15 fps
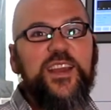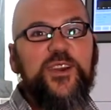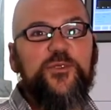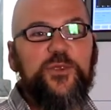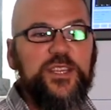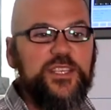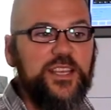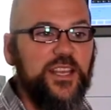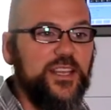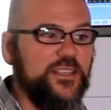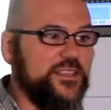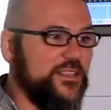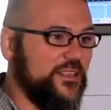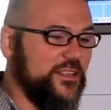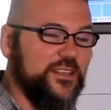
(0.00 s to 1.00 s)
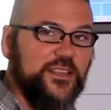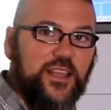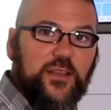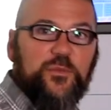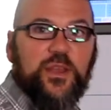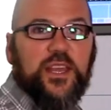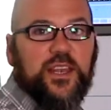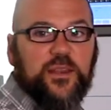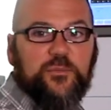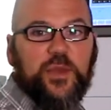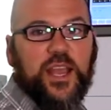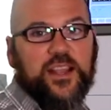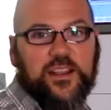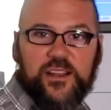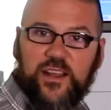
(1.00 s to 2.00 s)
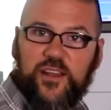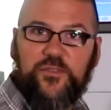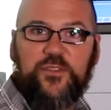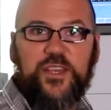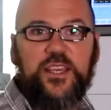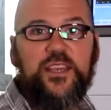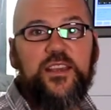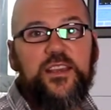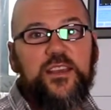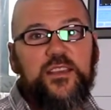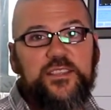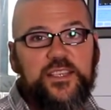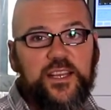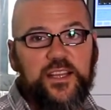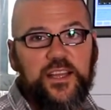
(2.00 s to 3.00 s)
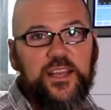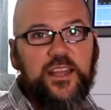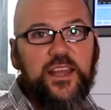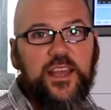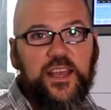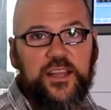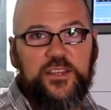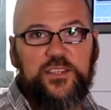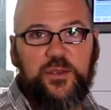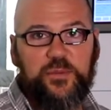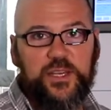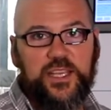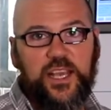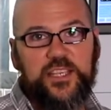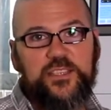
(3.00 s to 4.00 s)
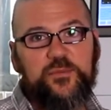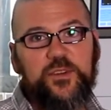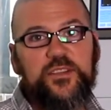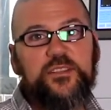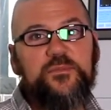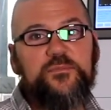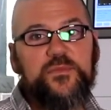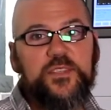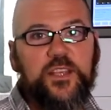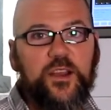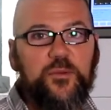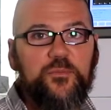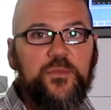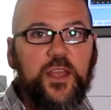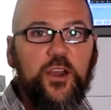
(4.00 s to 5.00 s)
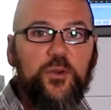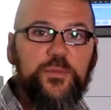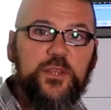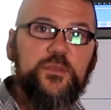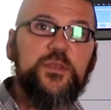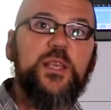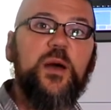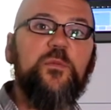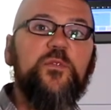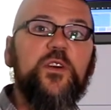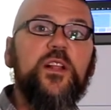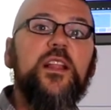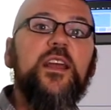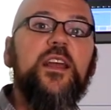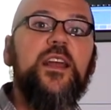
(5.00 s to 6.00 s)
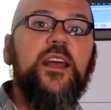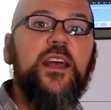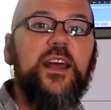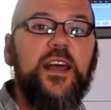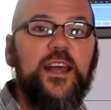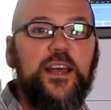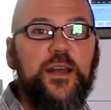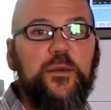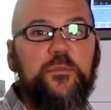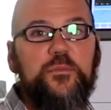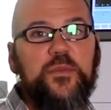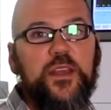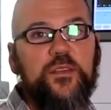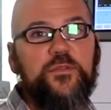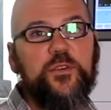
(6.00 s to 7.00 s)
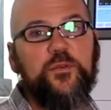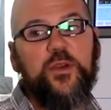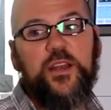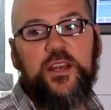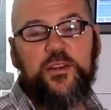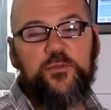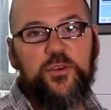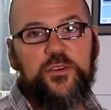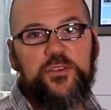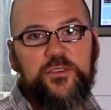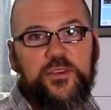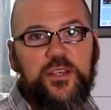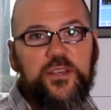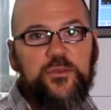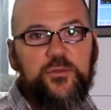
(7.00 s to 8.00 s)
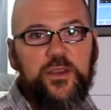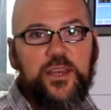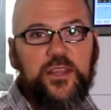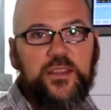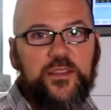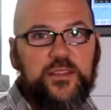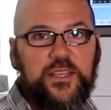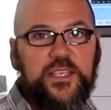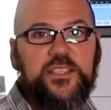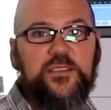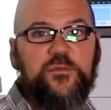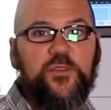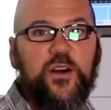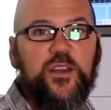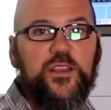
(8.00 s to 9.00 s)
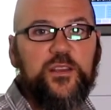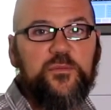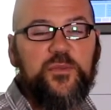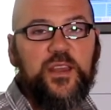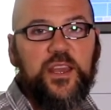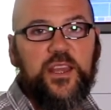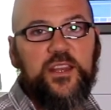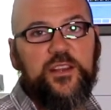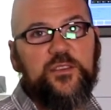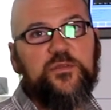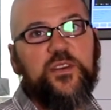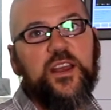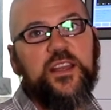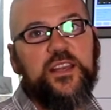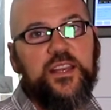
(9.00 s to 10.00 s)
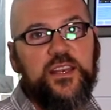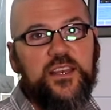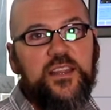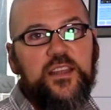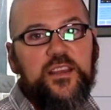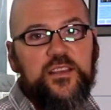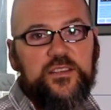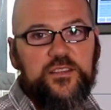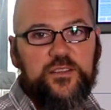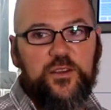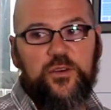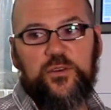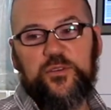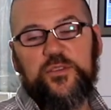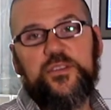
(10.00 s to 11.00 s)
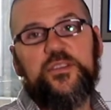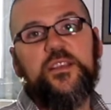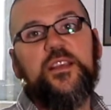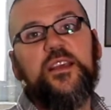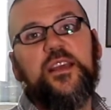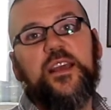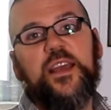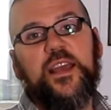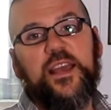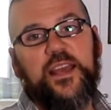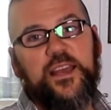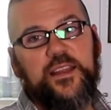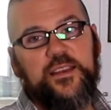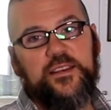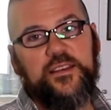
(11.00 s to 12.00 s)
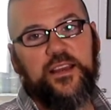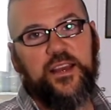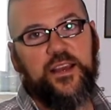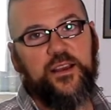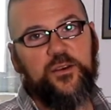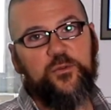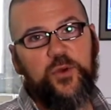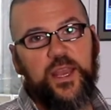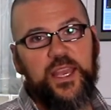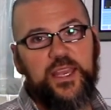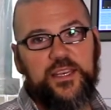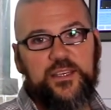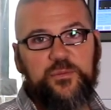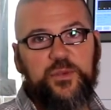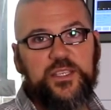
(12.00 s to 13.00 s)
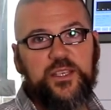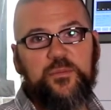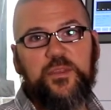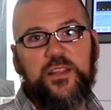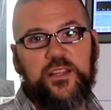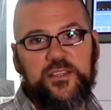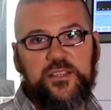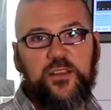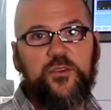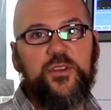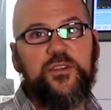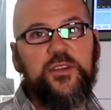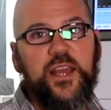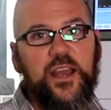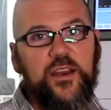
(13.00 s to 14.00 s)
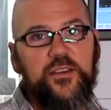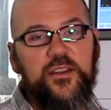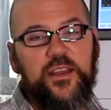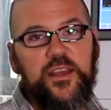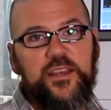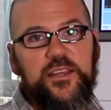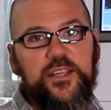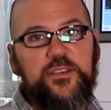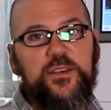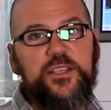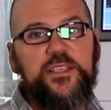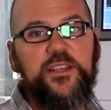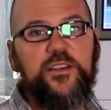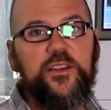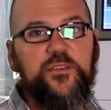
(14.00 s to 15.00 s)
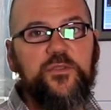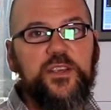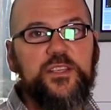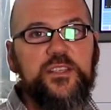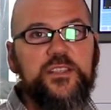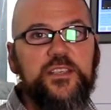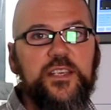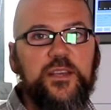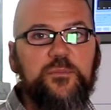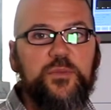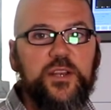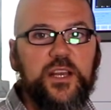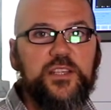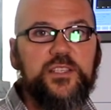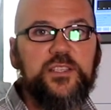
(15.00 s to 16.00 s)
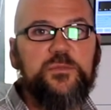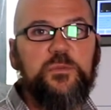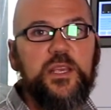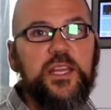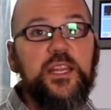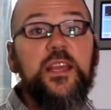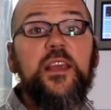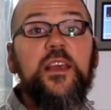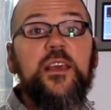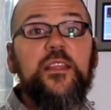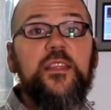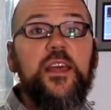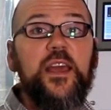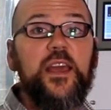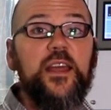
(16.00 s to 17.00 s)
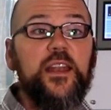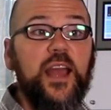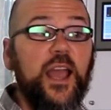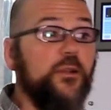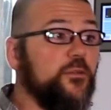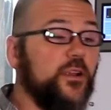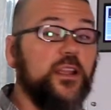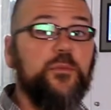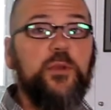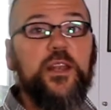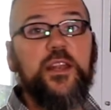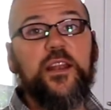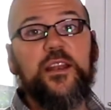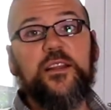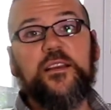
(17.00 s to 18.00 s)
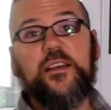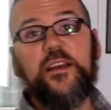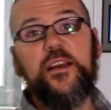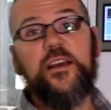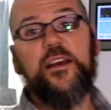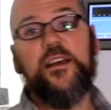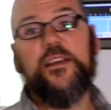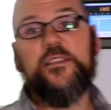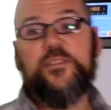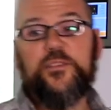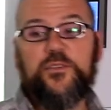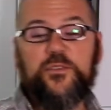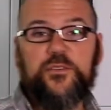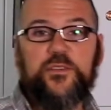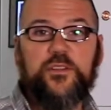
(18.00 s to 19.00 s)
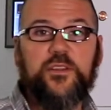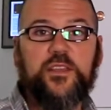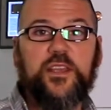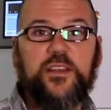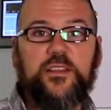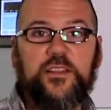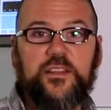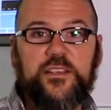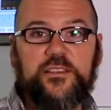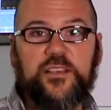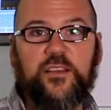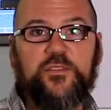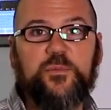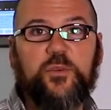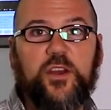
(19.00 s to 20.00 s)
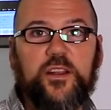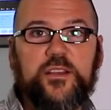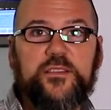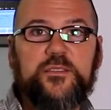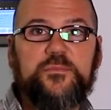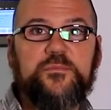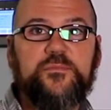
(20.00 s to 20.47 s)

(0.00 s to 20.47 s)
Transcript: We just come in, bag our coffee, seal it, and ship it to customers. So I hope this was helpful. If you're running a roastery with decent volume and you're finding stones and weighing to be something that's slowing you down and decreasing your efficiency and production speed, then I would recommend it to look into these Sovda products.